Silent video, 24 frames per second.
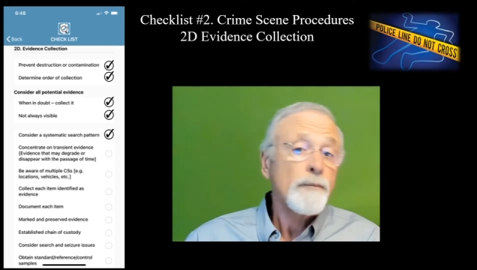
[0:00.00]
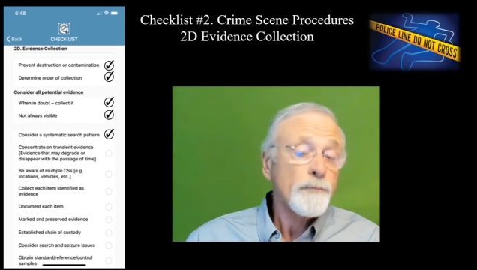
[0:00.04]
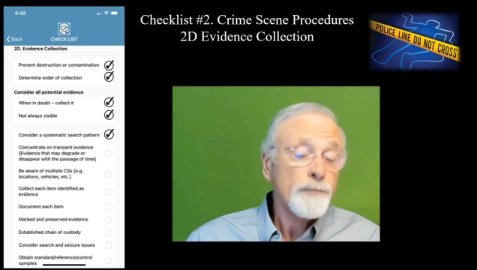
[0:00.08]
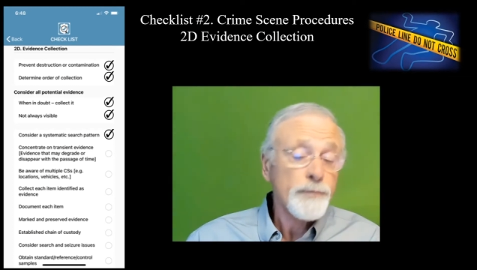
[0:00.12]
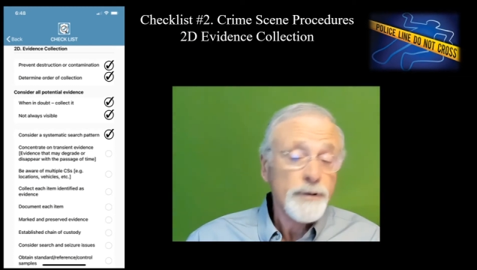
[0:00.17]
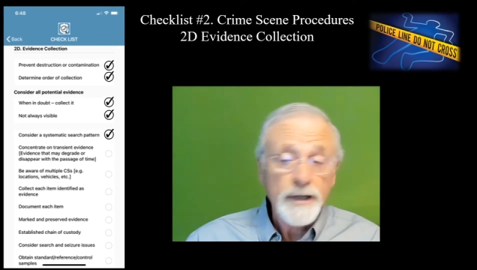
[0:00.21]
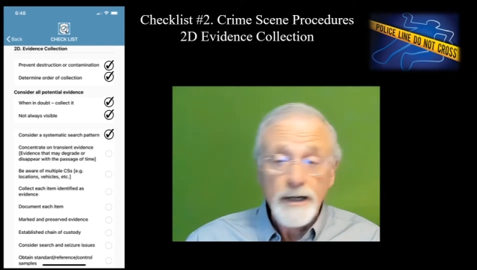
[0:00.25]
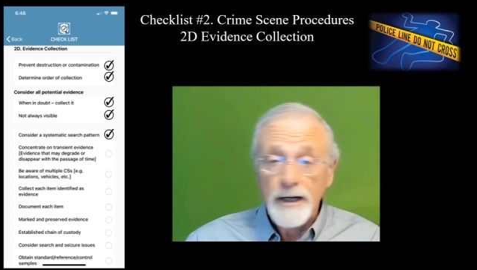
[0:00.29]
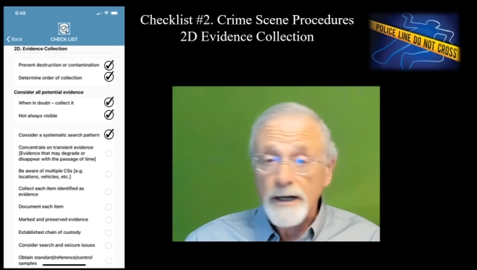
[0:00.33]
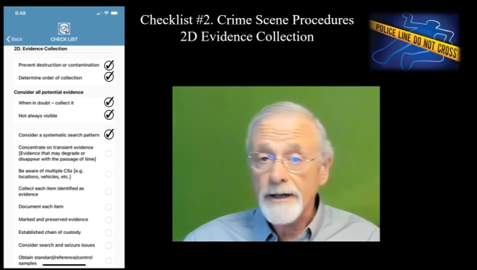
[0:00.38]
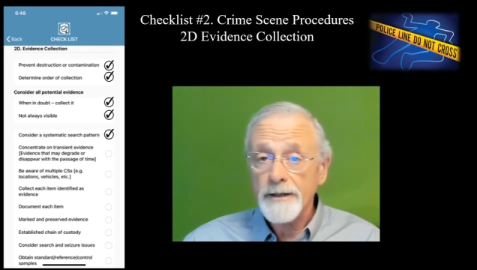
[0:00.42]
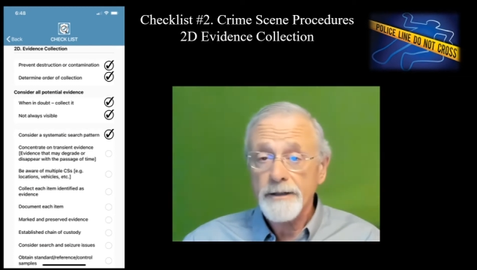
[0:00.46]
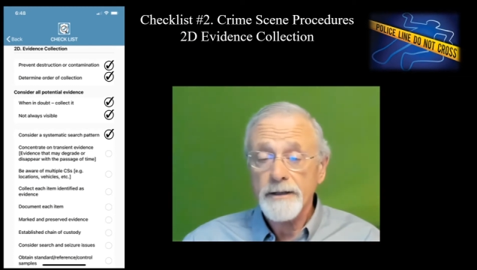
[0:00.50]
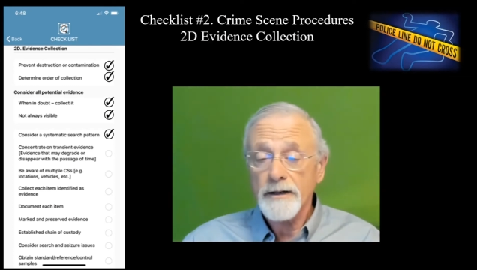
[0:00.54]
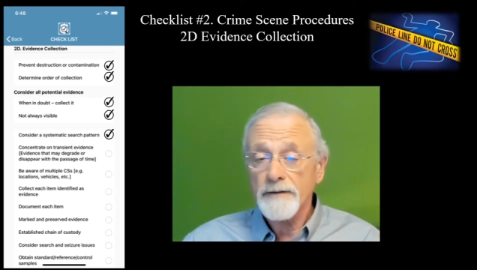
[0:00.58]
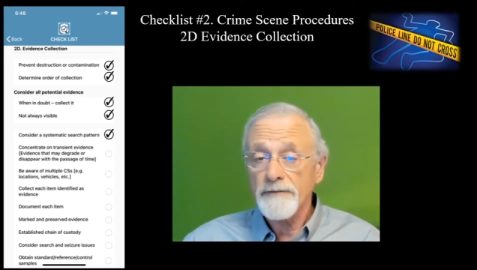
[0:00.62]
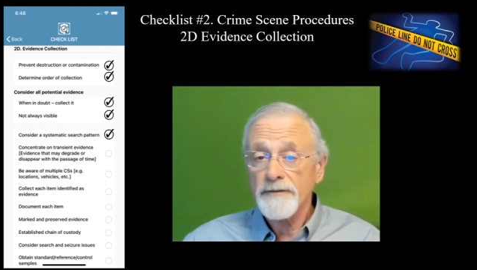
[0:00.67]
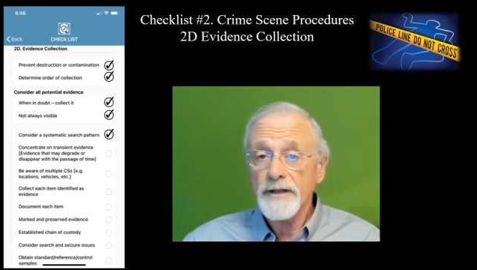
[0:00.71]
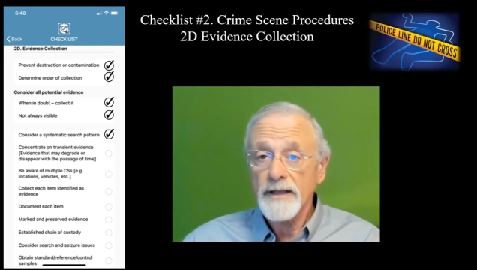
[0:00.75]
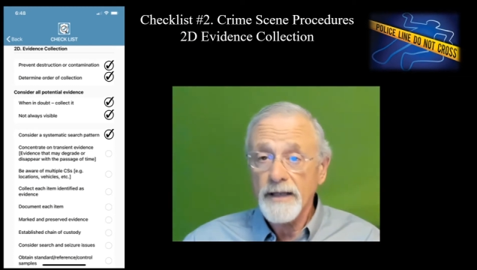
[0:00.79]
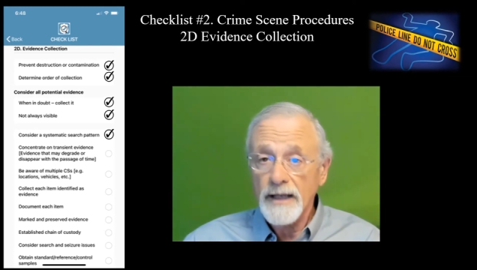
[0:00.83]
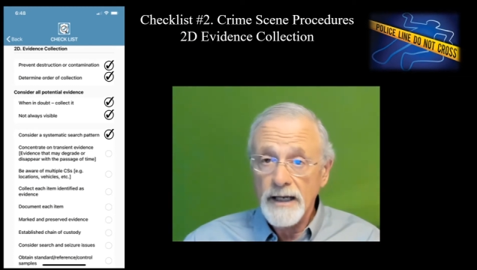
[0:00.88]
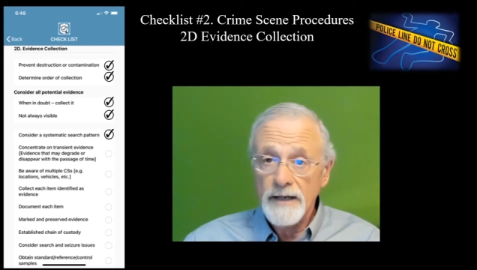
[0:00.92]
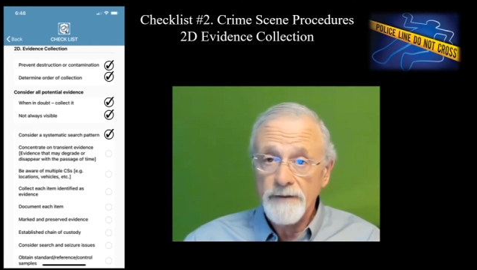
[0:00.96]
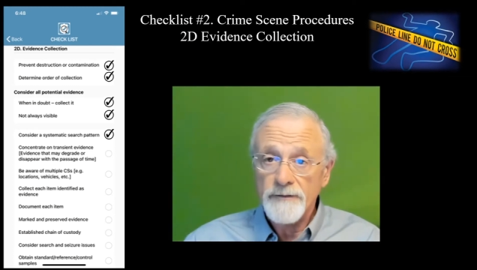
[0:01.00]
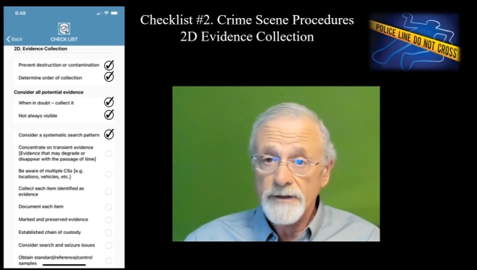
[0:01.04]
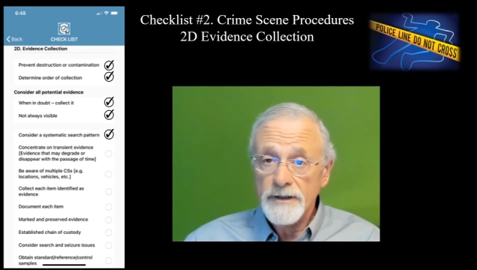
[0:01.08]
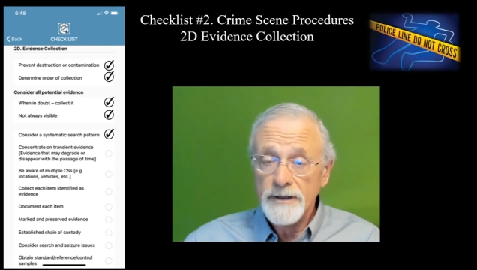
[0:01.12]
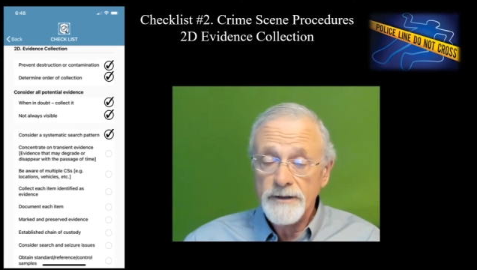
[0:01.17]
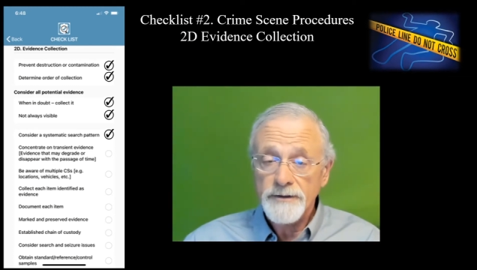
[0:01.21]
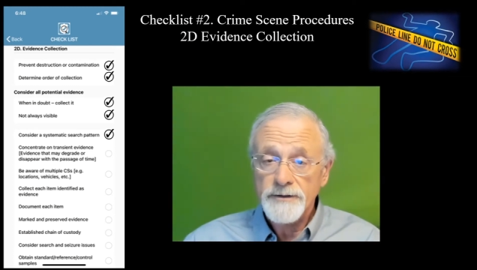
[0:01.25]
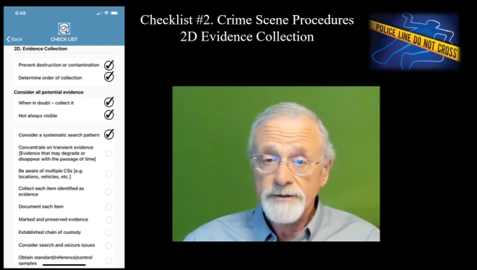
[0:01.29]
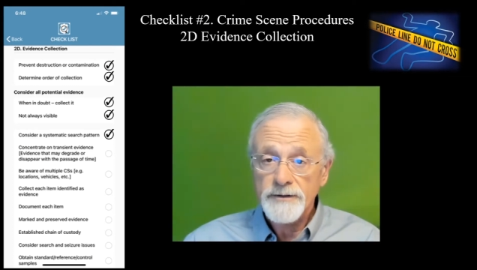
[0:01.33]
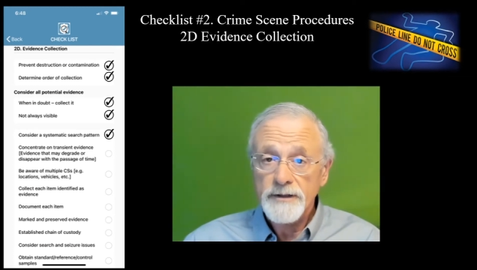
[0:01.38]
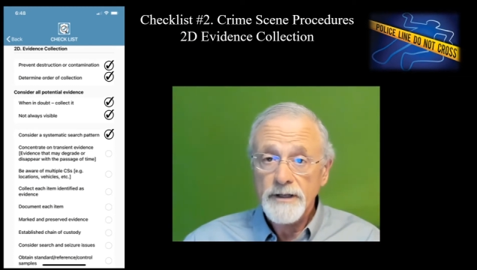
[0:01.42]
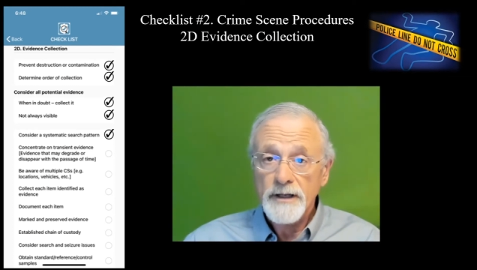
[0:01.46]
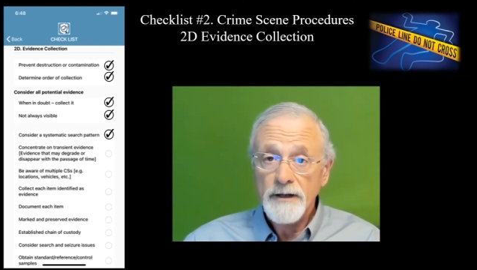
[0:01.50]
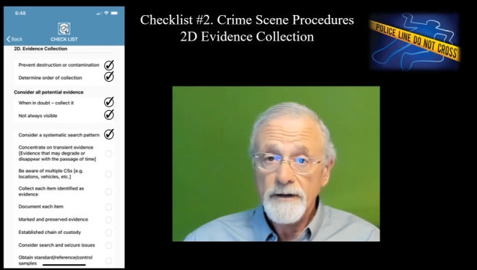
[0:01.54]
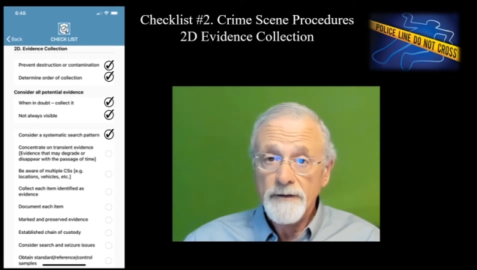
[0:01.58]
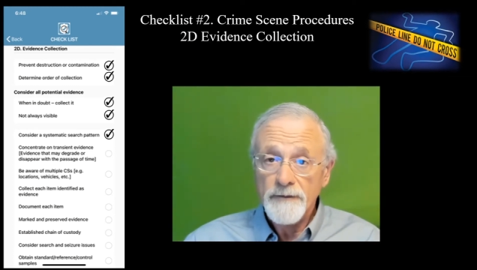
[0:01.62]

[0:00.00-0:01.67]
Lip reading: part of the evidence?